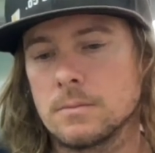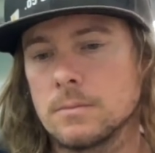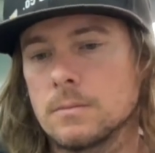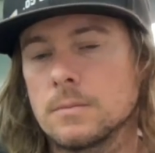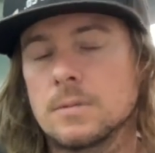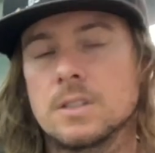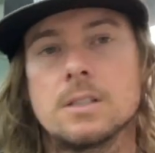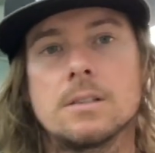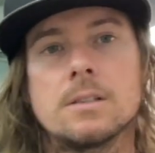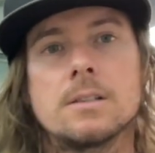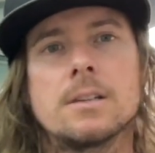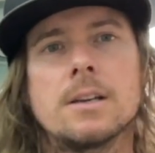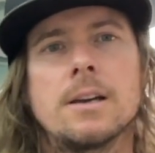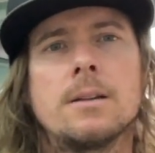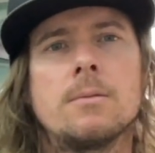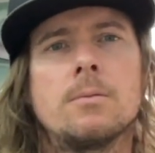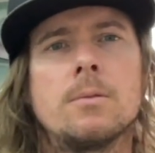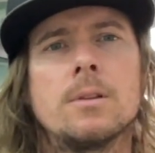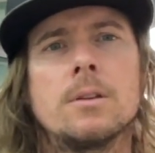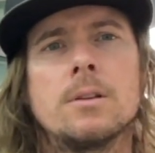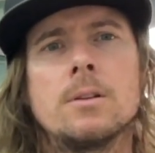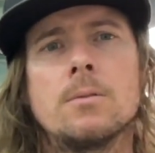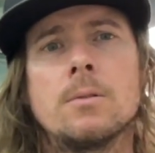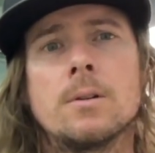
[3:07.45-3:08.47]
decide
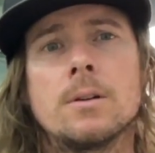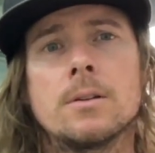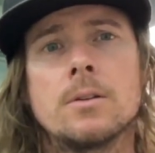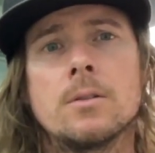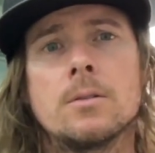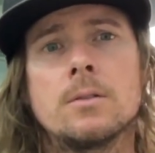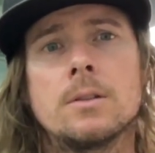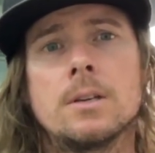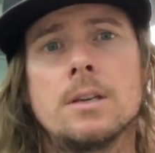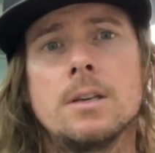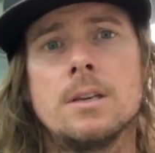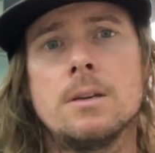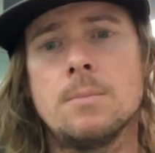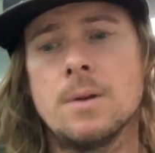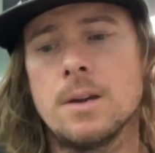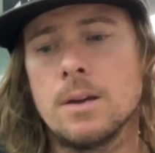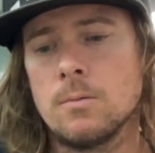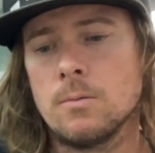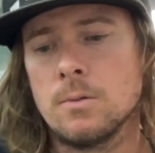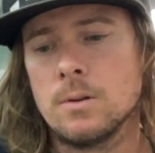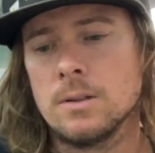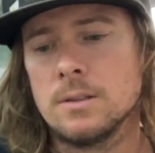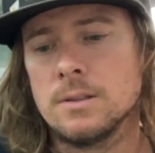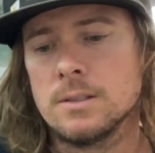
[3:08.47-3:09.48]
whether you want to go with the eBay
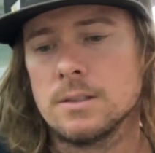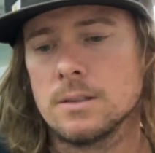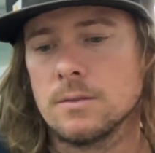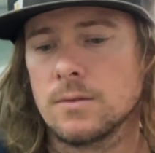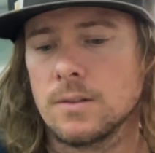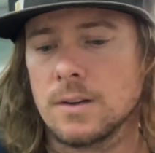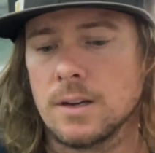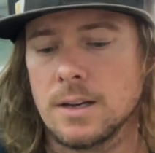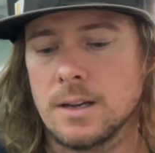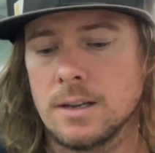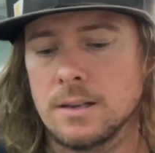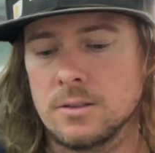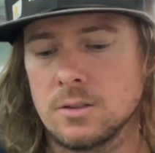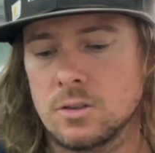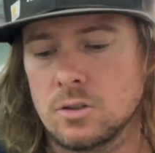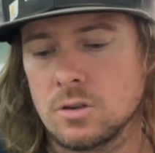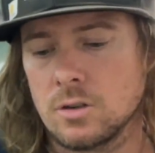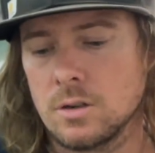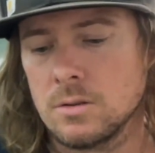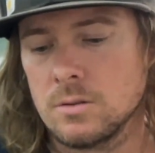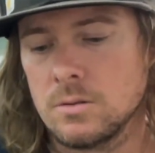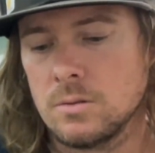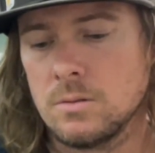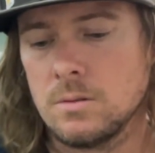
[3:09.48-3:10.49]
ones if I
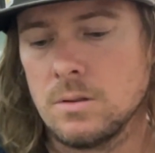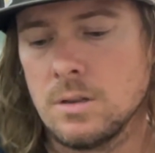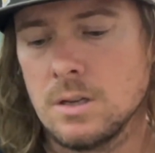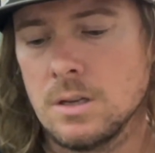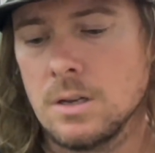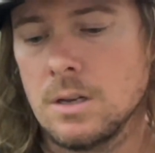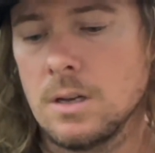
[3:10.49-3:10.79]
struggle,